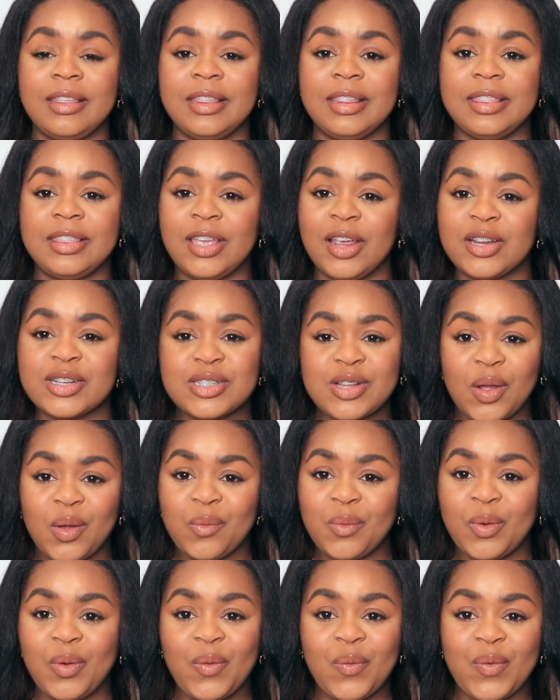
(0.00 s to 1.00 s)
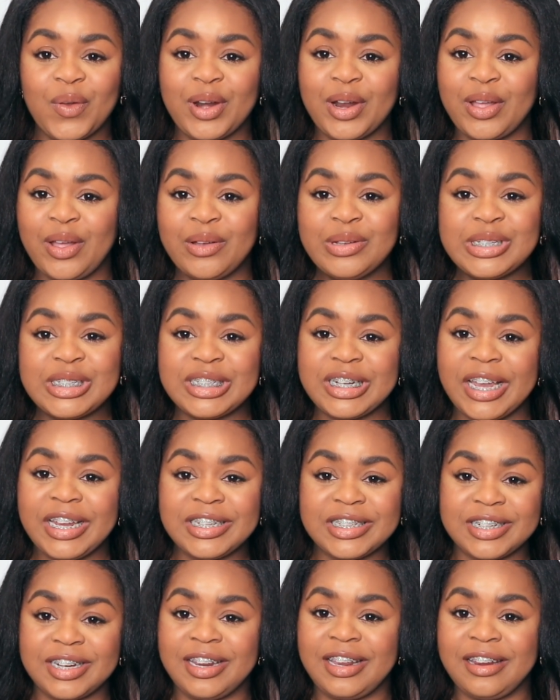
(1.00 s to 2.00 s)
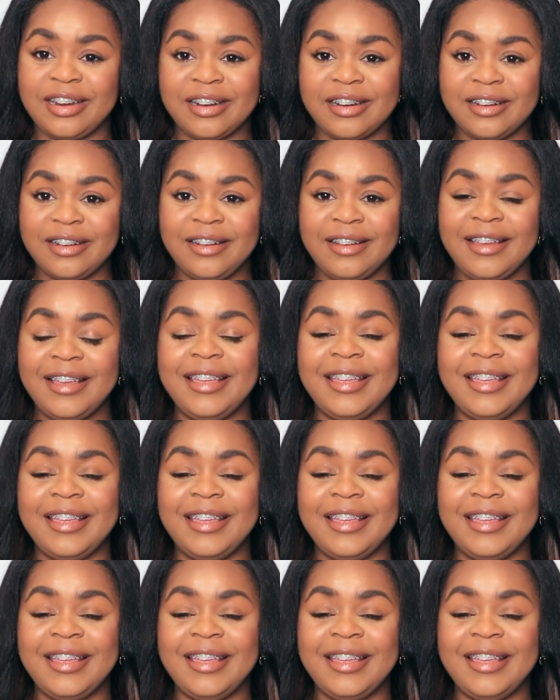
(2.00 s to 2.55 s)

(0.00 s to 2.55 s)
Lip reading: there's no room for negotiation here